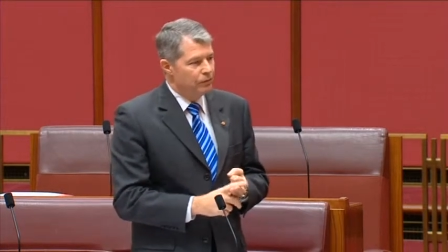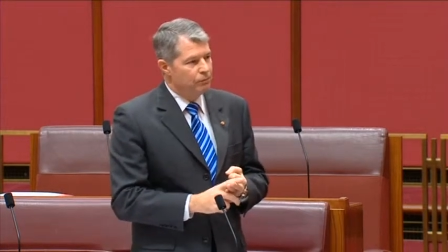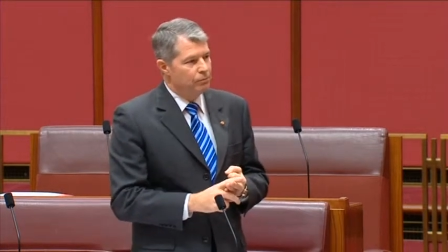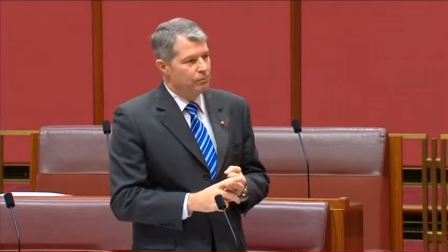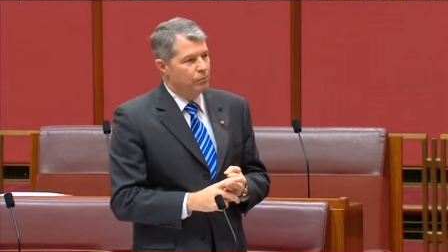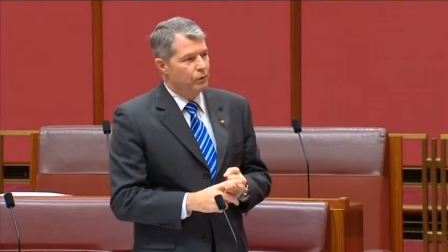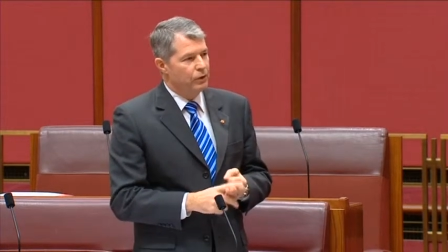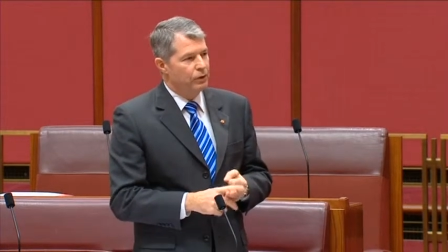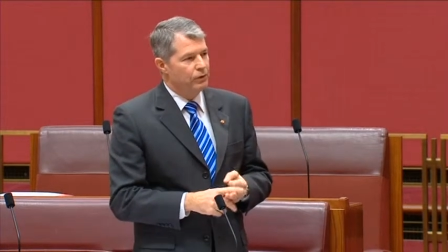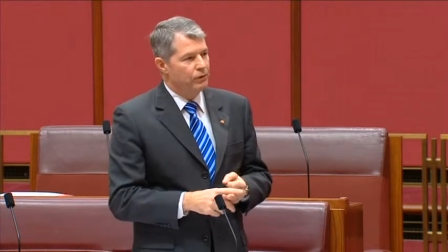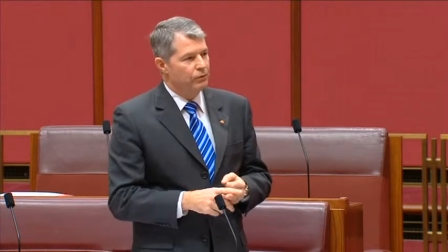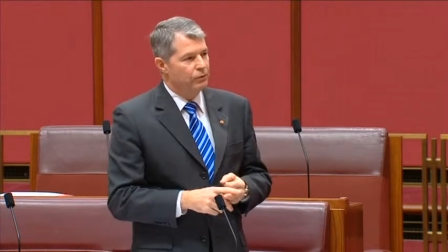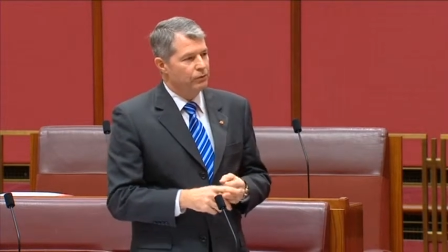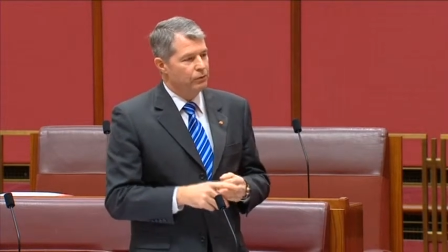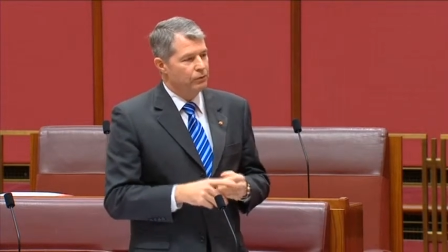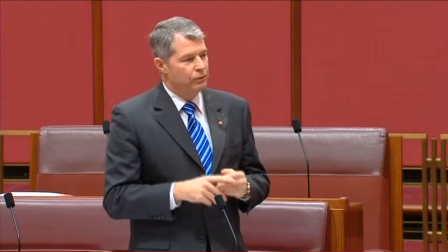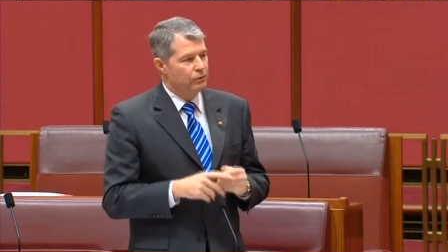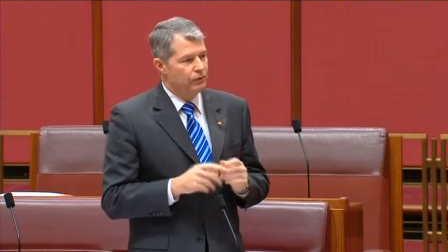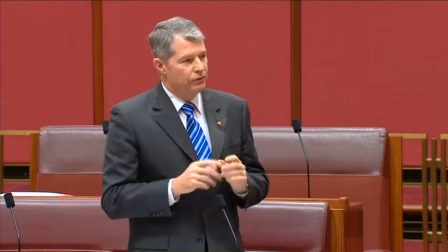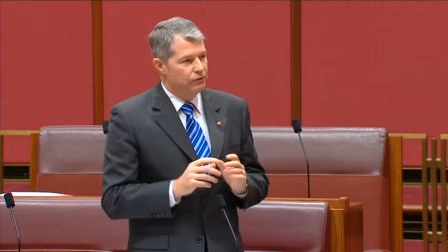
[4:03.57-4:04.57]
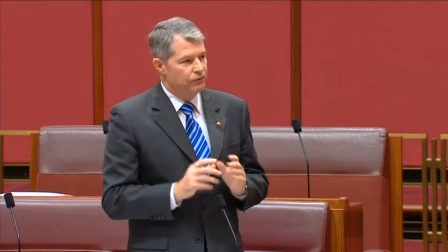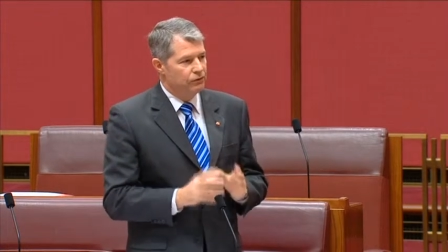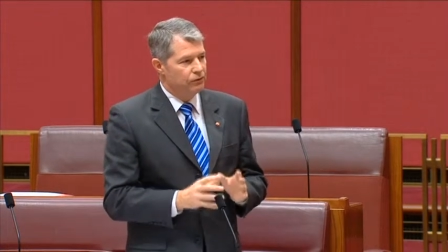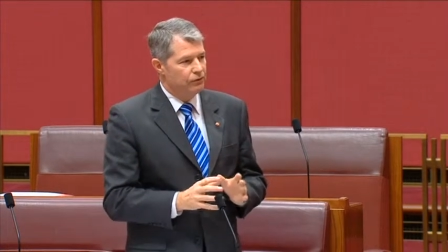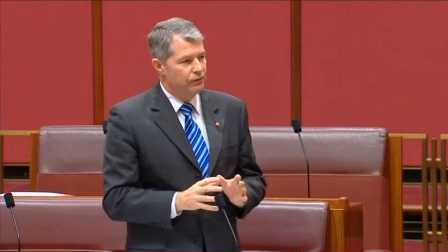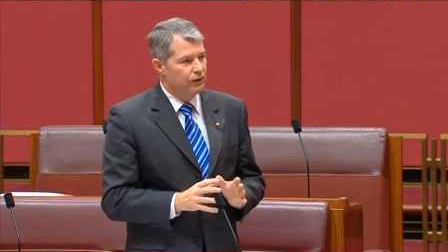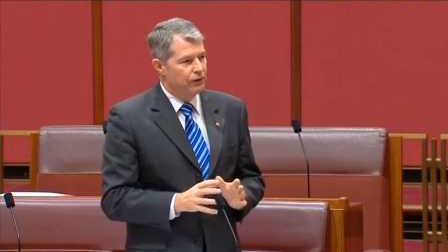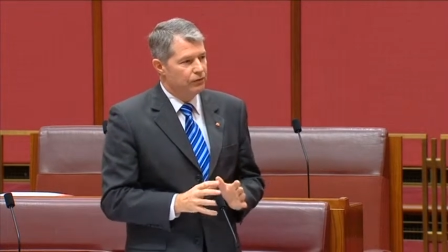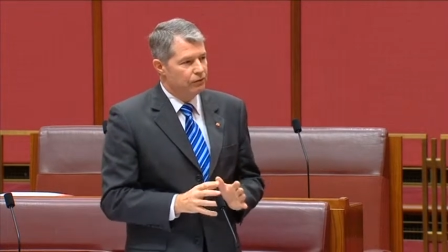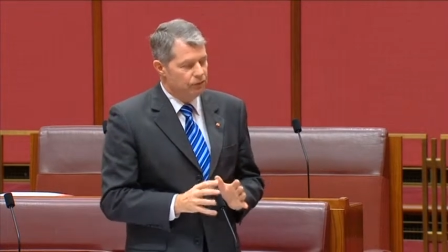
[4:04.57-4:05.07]
to bring through
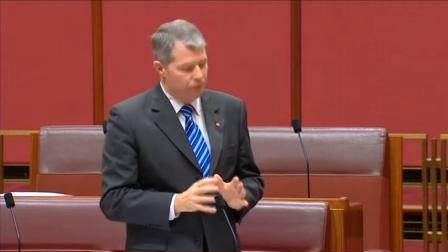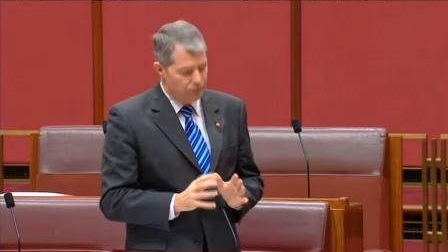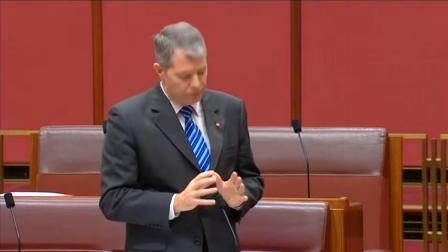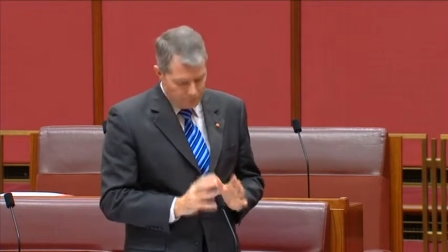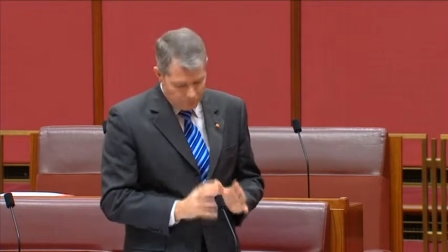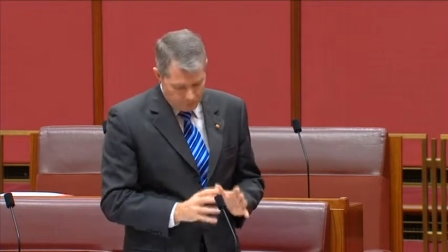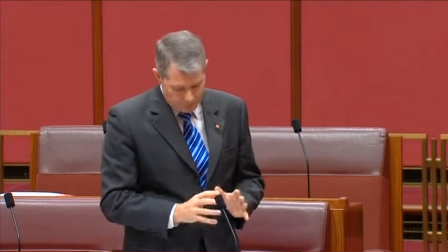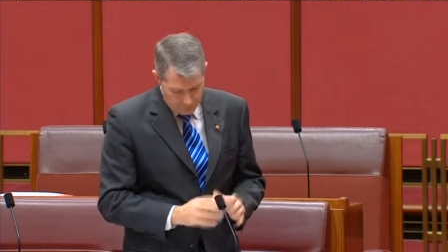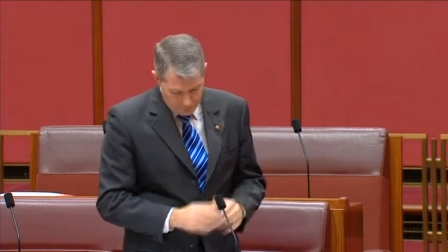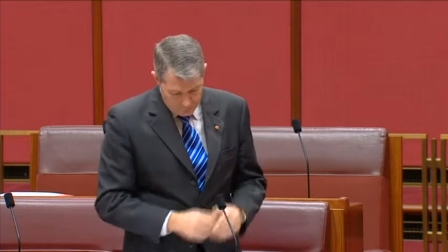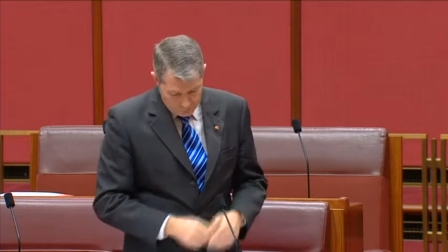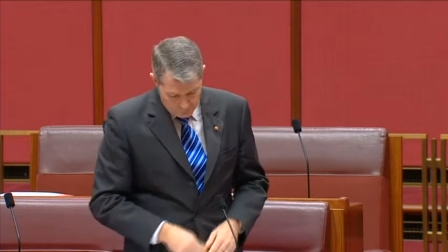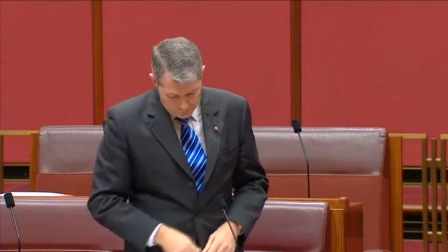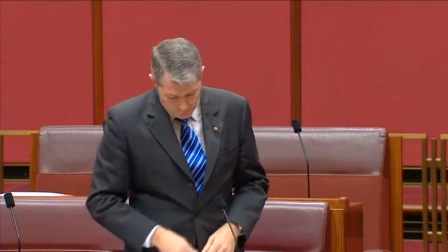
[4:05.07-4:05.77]
legislation that is